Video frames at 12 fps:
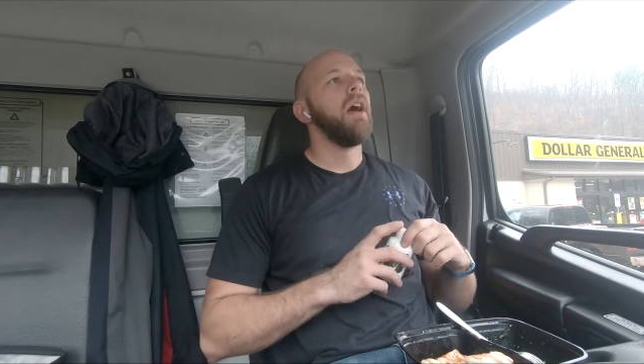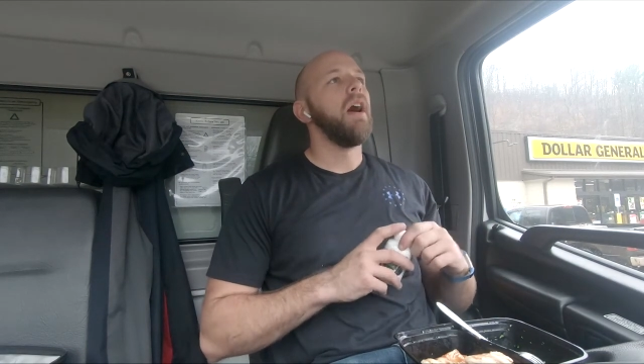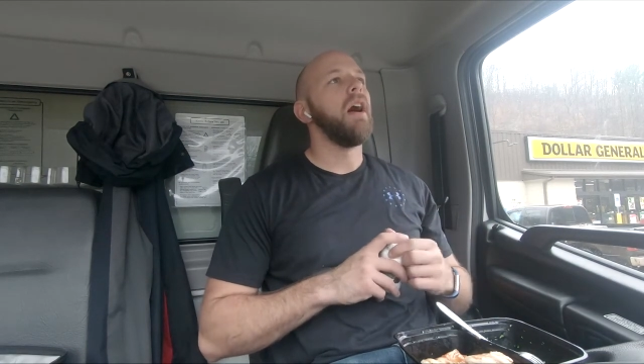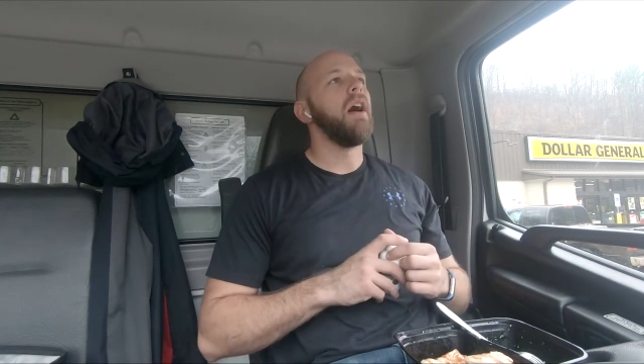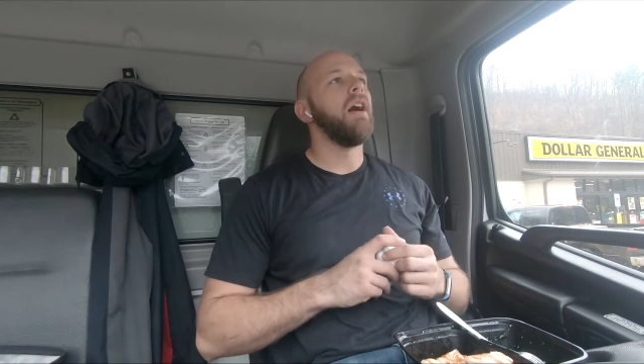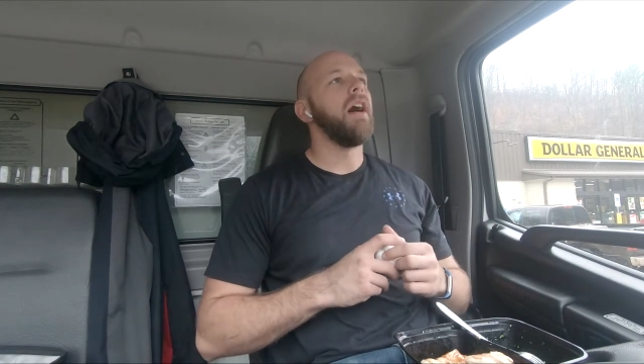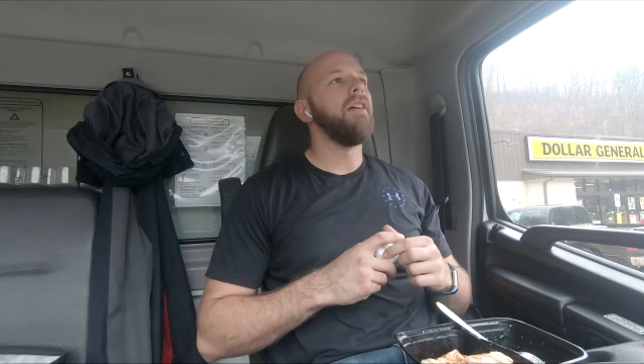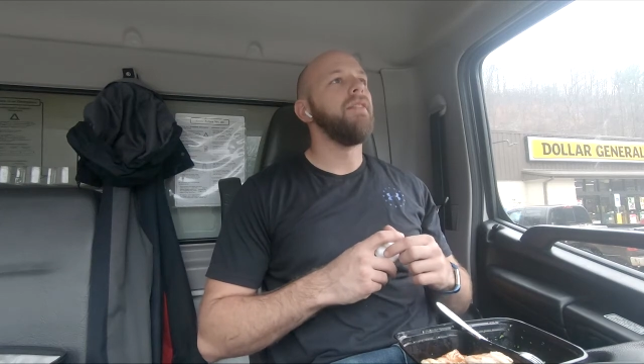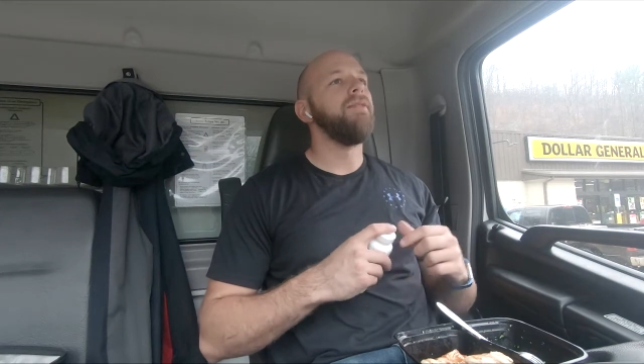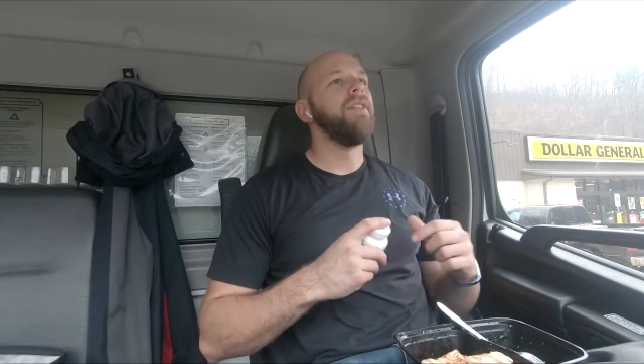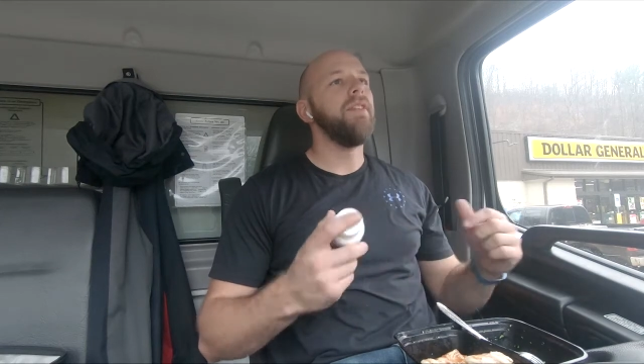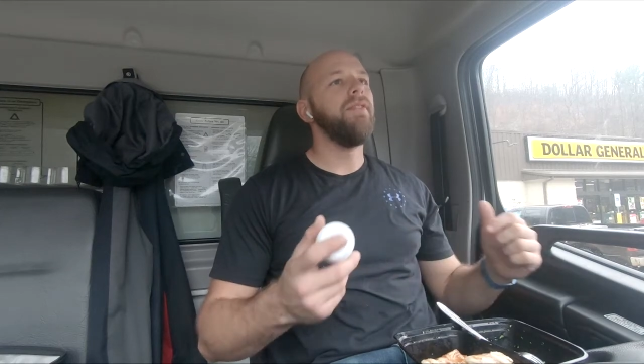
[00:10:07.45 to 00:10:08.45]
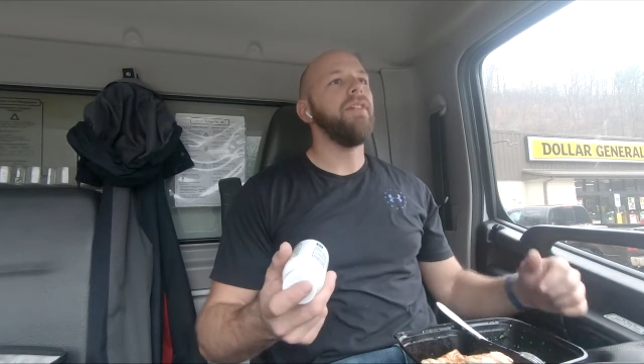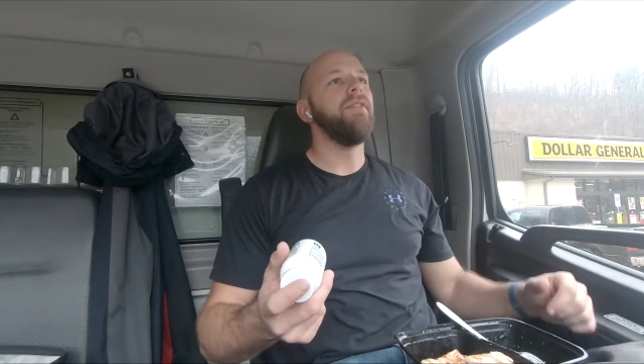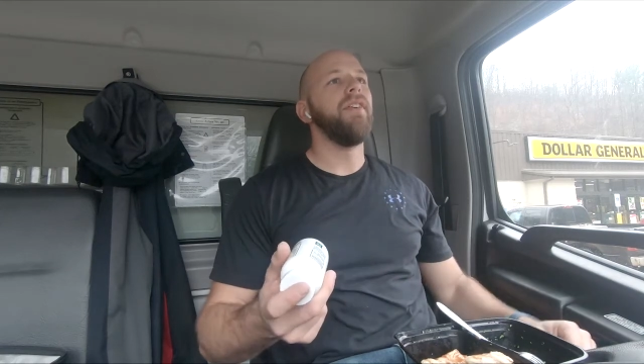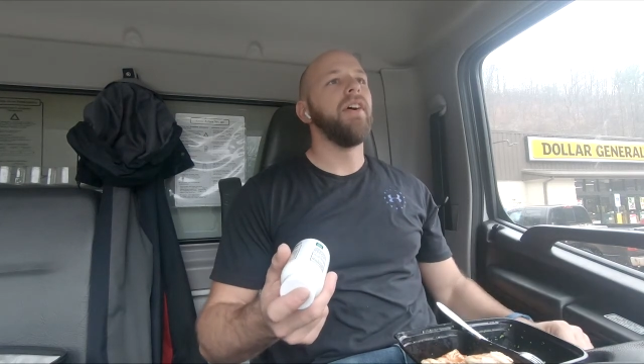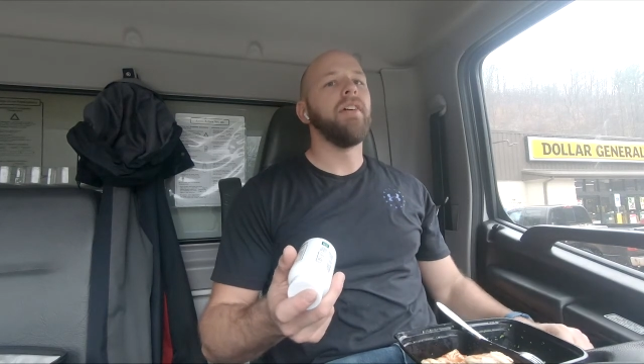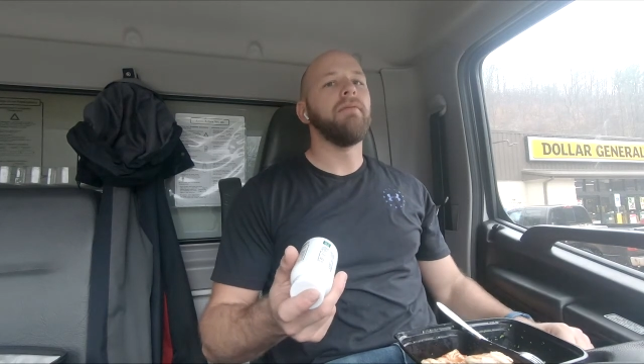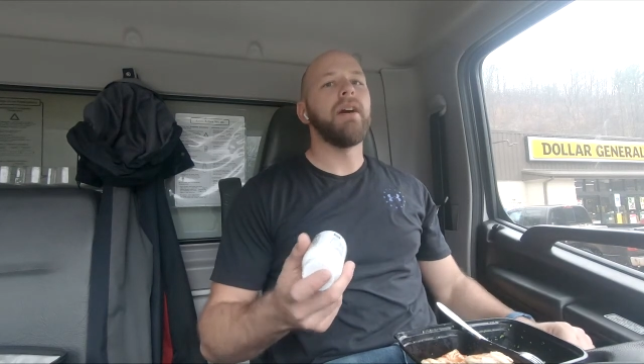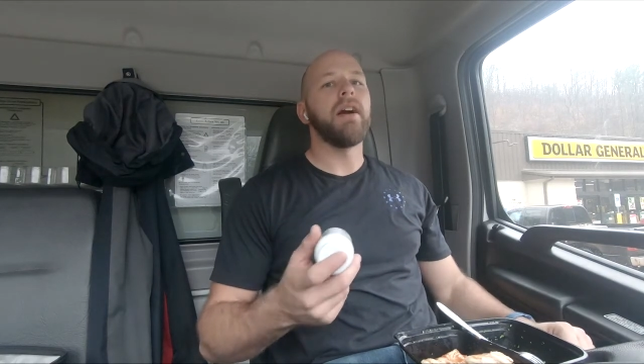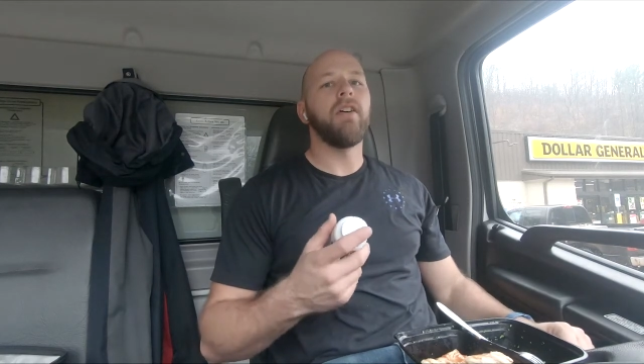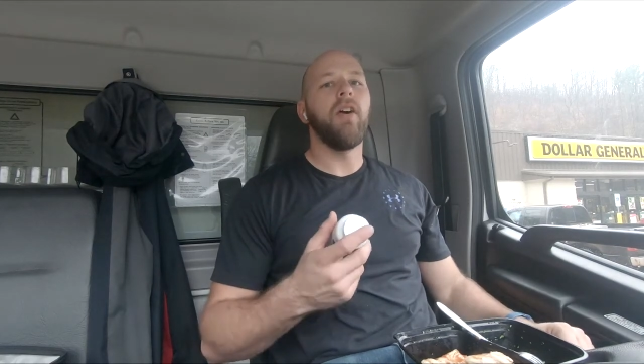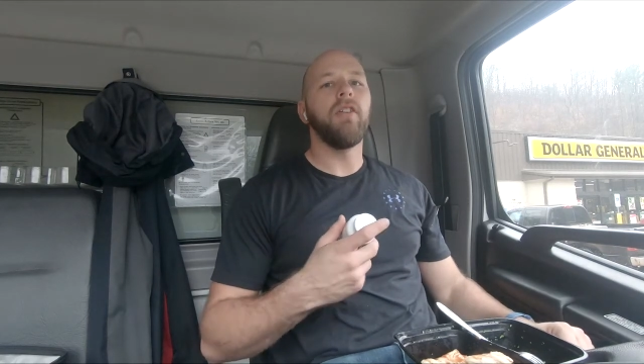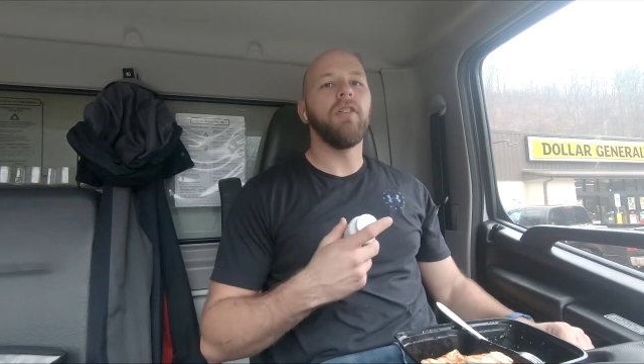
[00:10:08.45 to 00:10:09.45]
I've definitely felt my
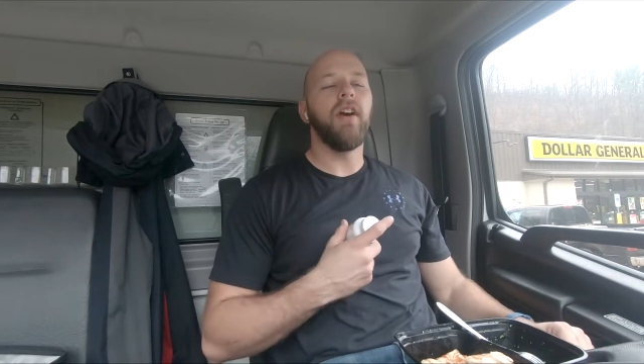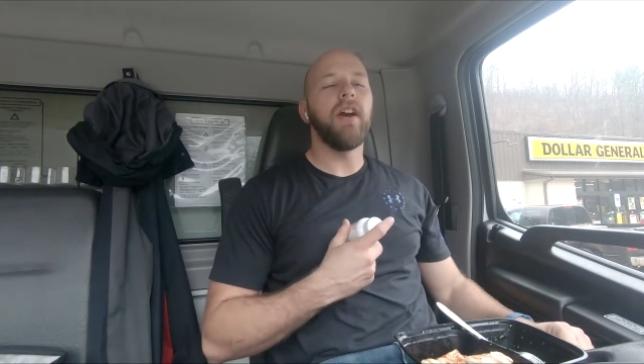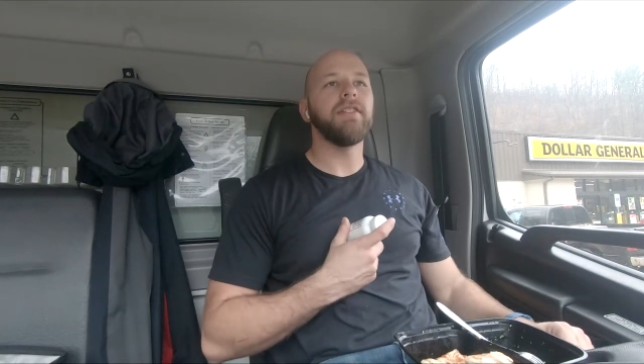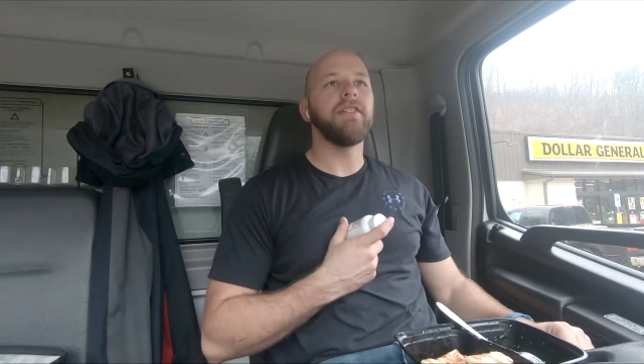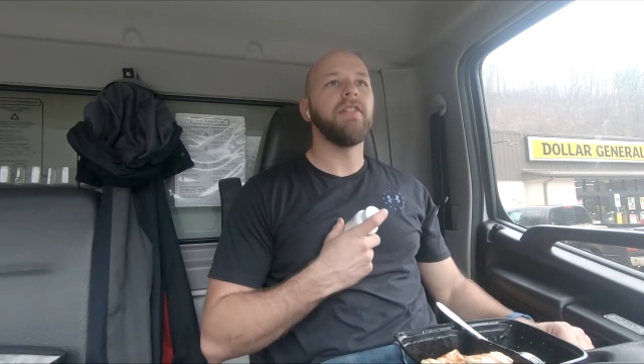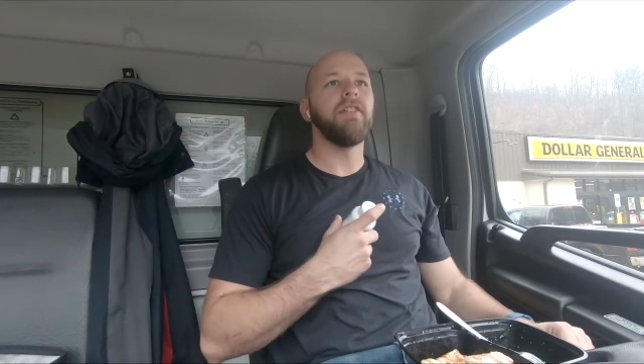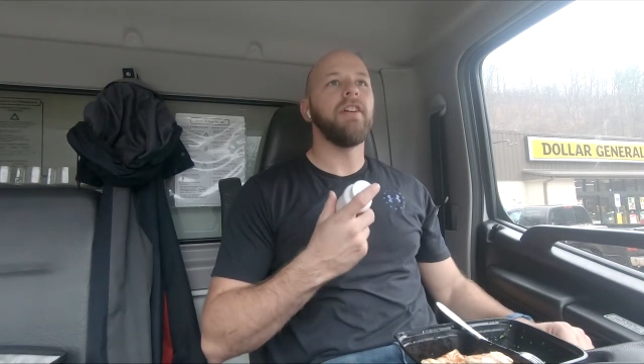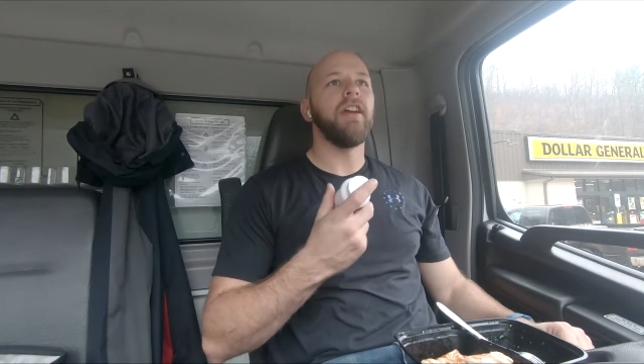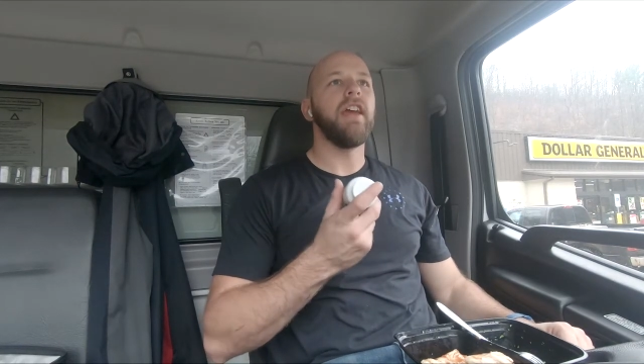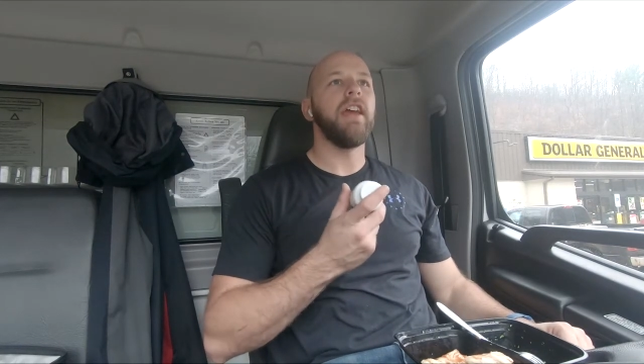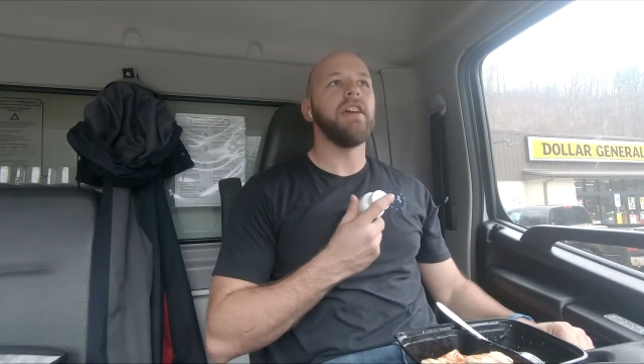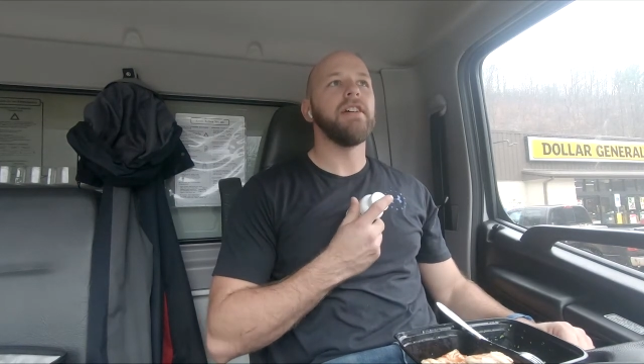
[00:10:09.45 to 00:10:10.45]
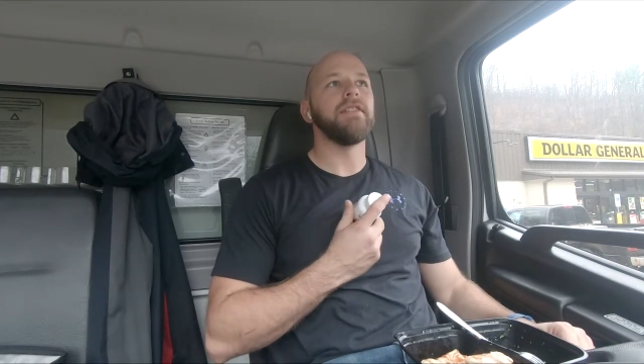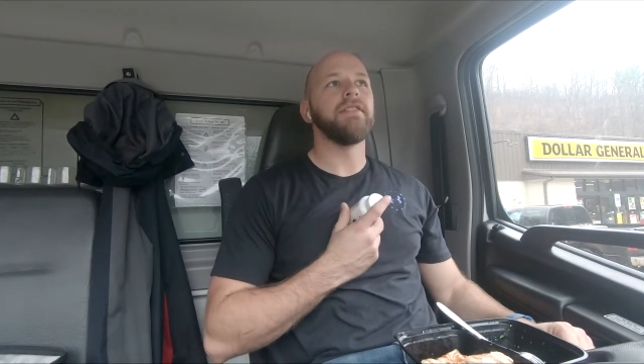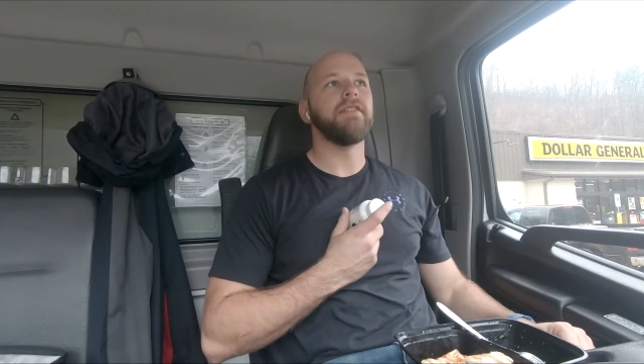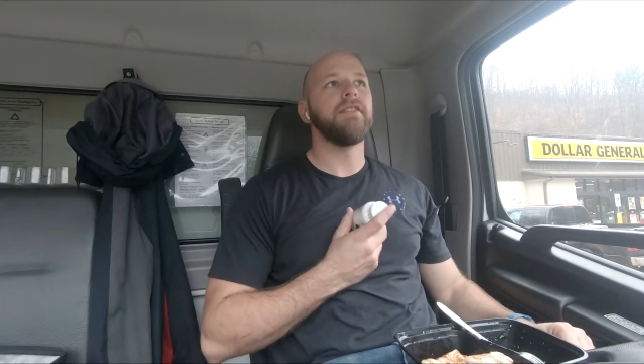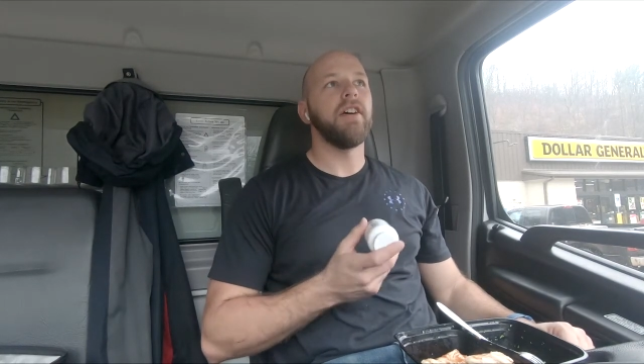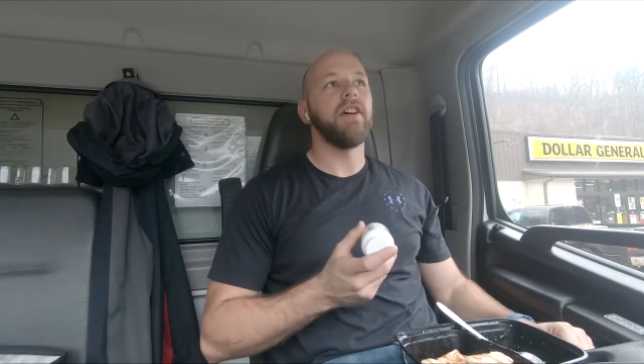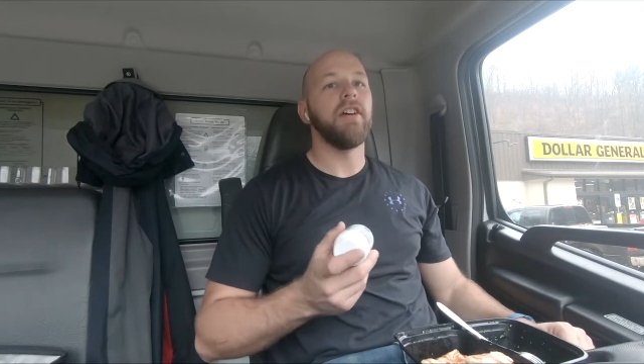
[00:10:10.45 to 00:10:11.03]
cardiovascular is